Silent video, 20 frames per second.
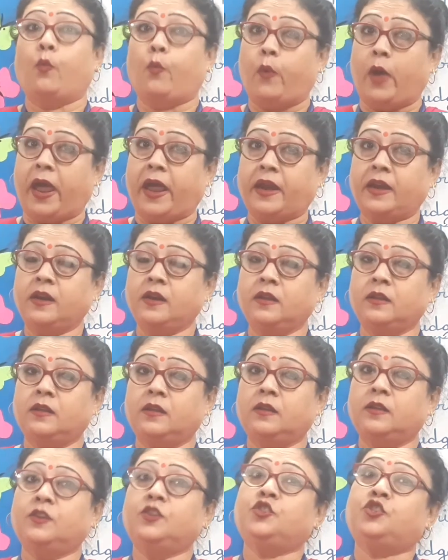When
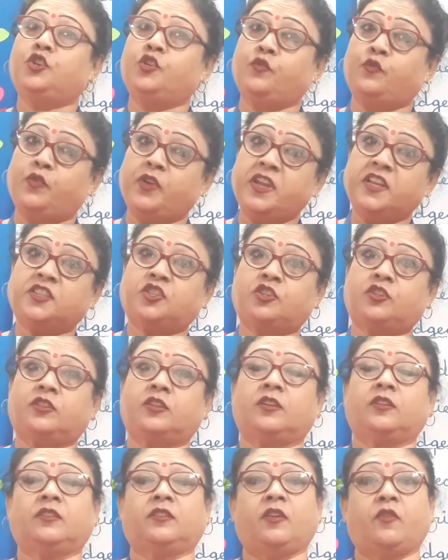she reached
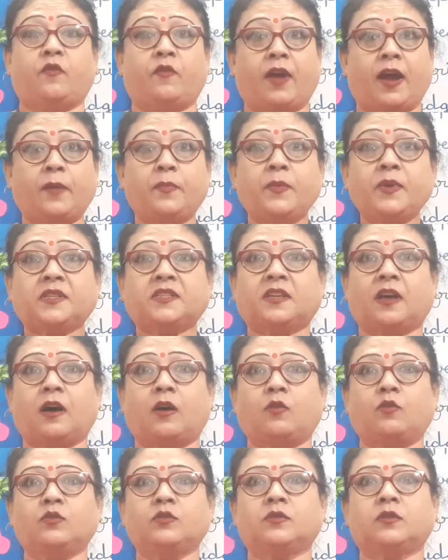the rabbit's
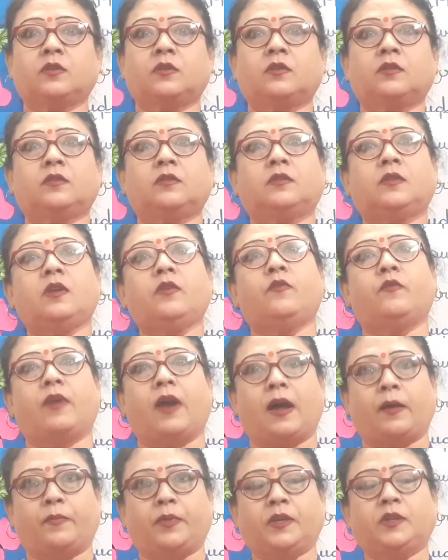house, the
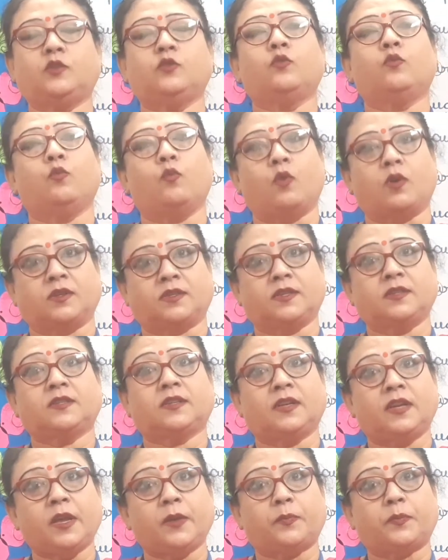rabbit was
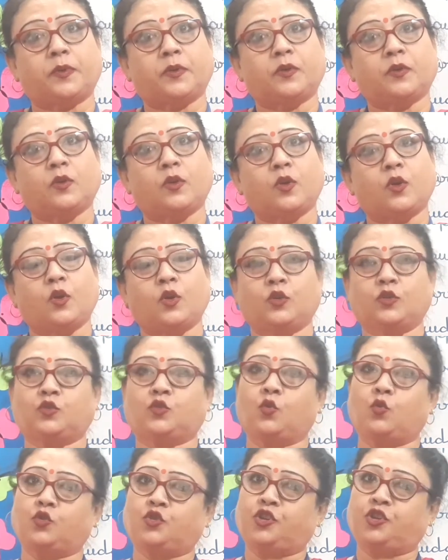asleep.
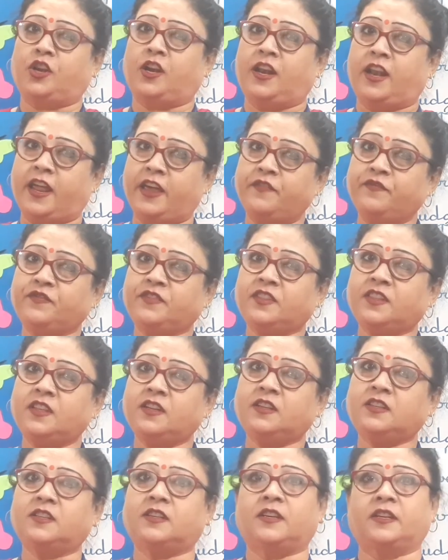So she left
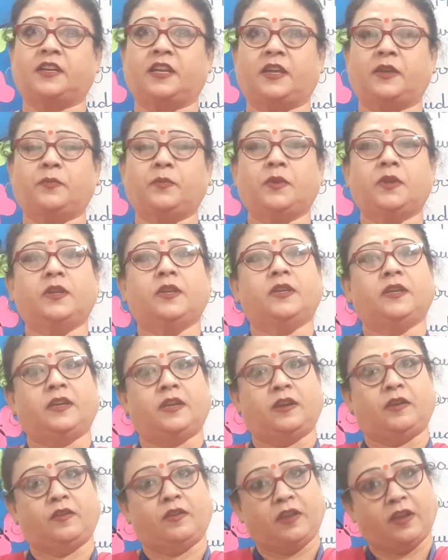the turnip
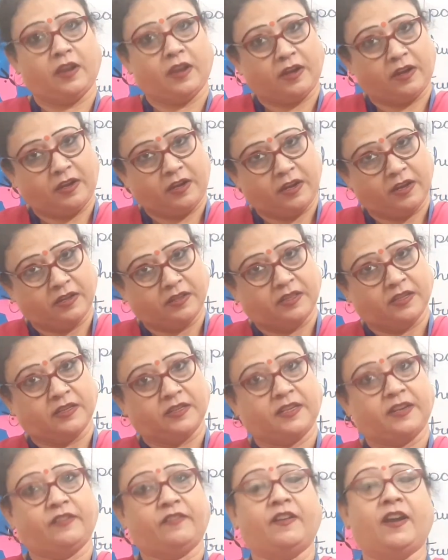near
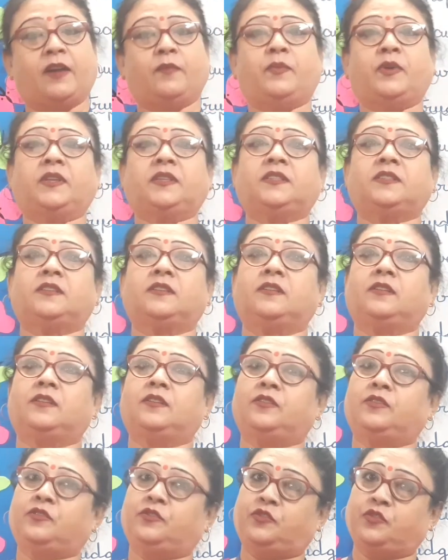the rabbit's
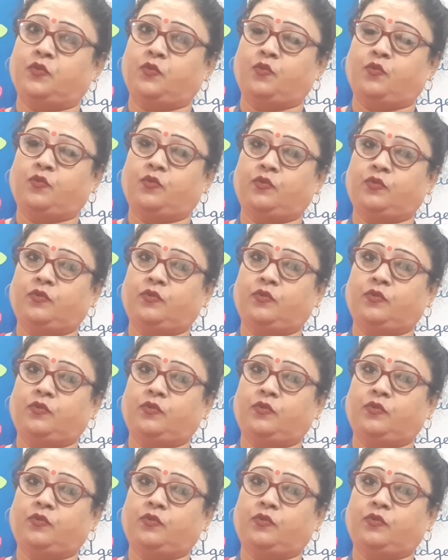door.